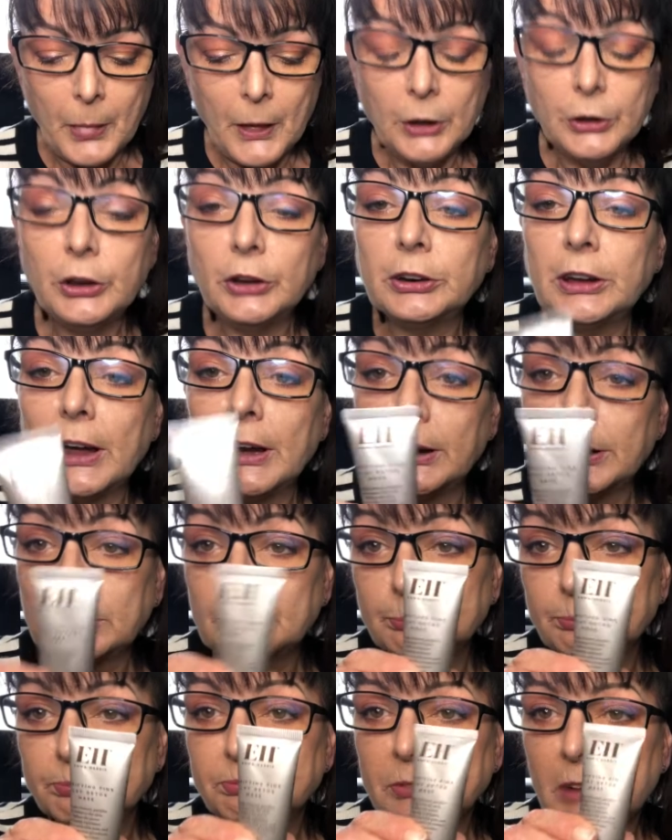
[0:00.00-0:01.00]
You'd get a
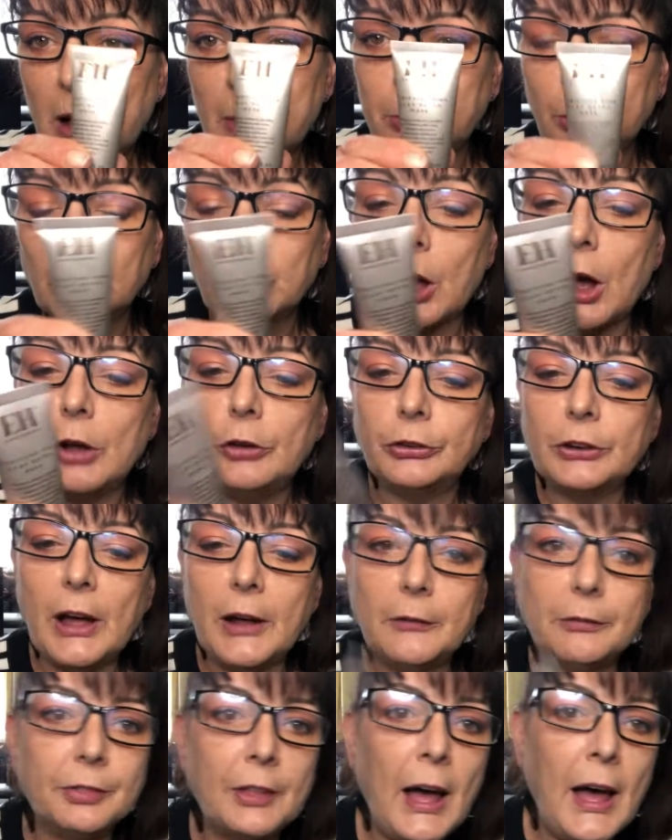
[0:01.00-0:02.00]
couple of goes out
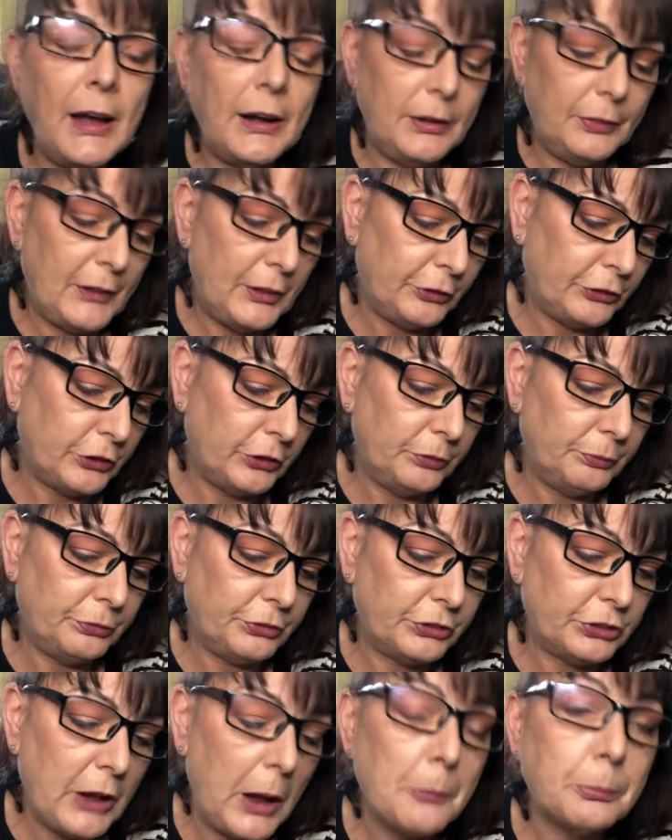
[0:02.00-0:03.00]
of that. That's a
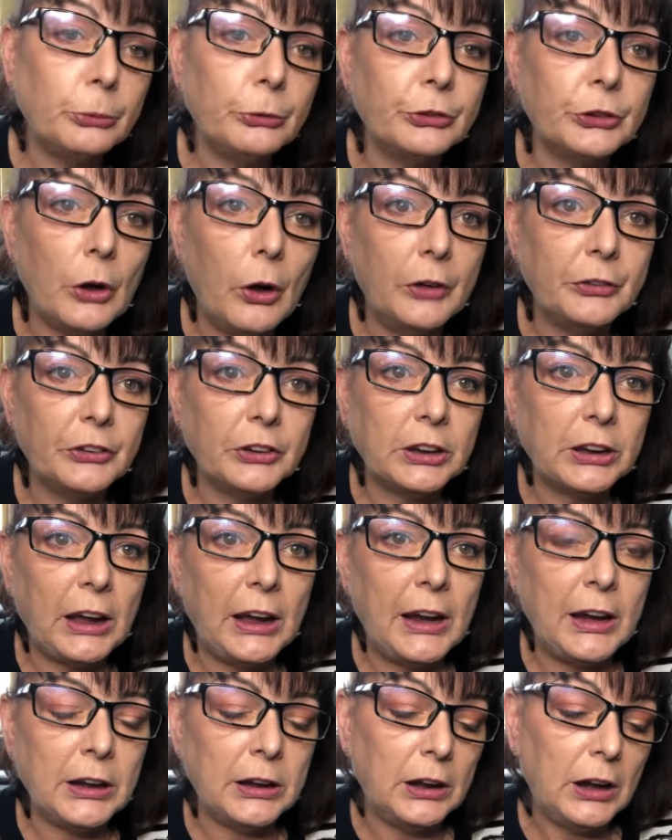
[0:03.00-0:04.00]
sample size
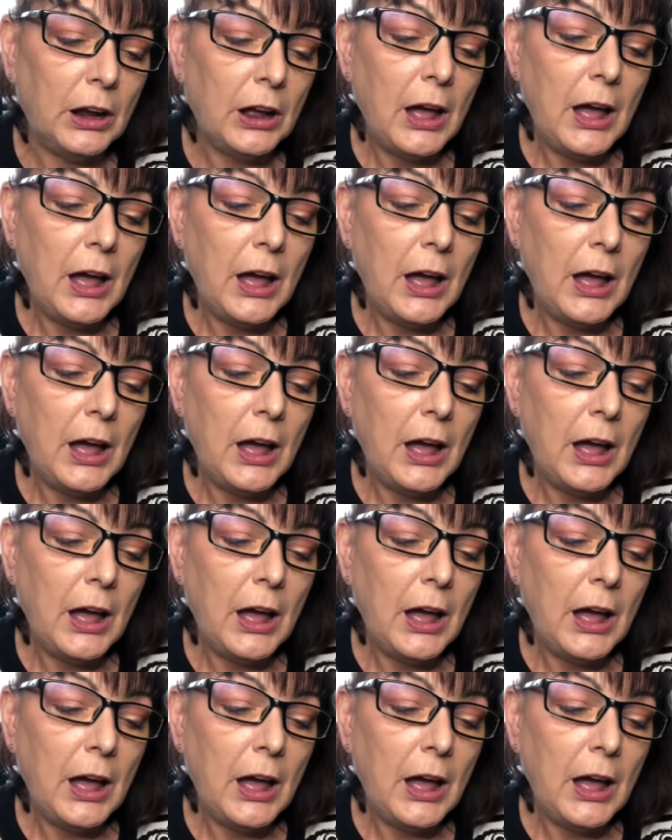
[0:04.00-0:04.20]
again.